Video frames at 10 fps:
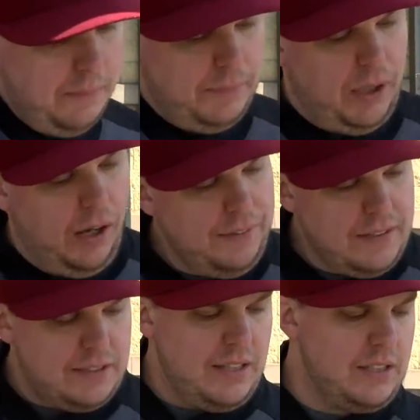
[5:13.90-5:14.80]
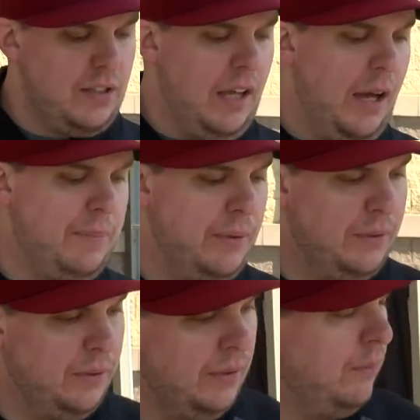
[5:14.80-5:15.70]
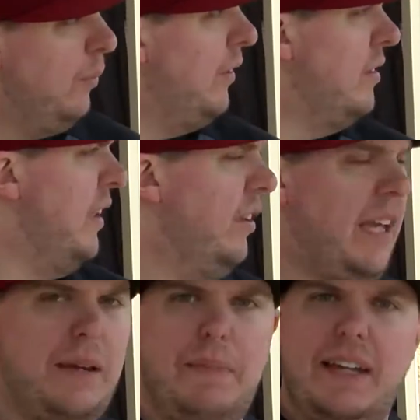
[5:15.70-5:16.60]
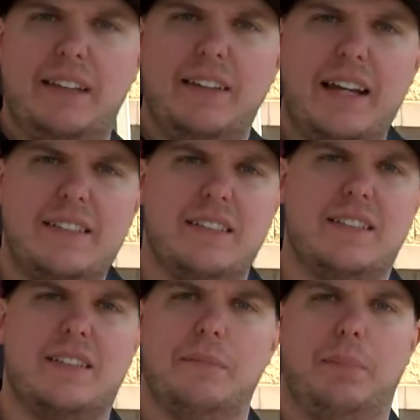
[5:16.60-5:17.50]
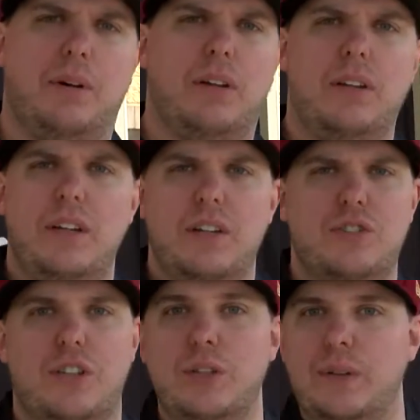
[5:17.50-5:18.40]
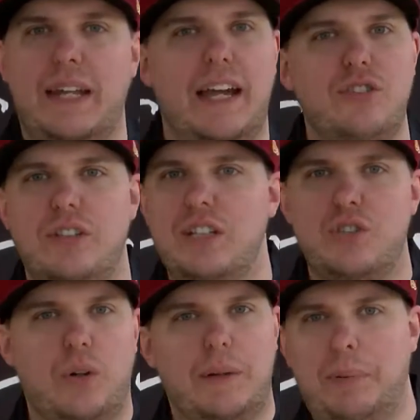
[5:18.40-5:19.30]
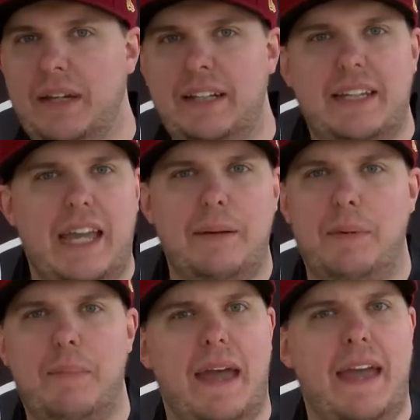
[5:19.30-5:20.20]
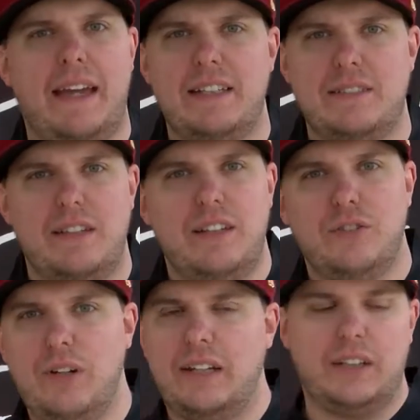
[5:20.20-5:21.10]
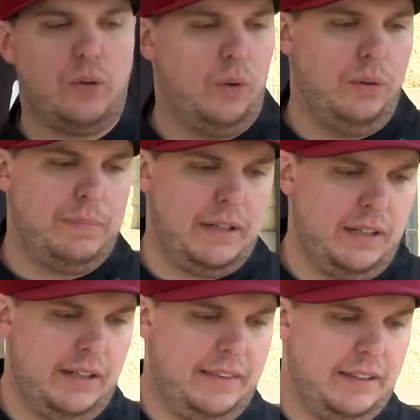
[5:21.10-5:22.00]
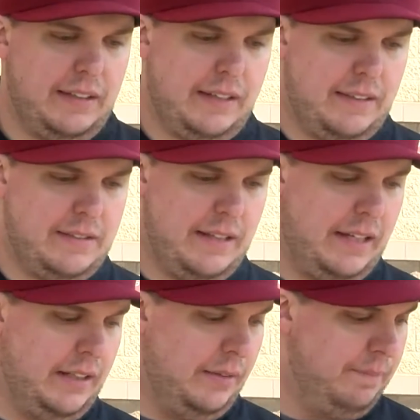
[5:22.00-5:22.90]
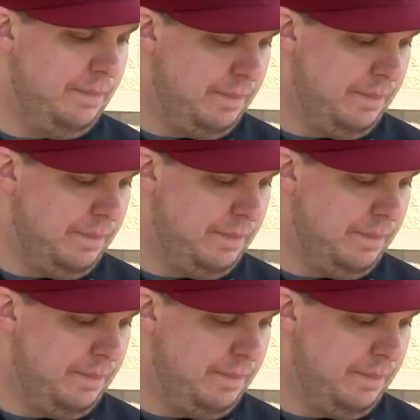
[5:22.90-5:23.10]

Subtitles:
but all these things will help you with your tailgate, make it nice and simple, so you can actually enjoy playing a game of bags, drinking a cold beer at the stadium.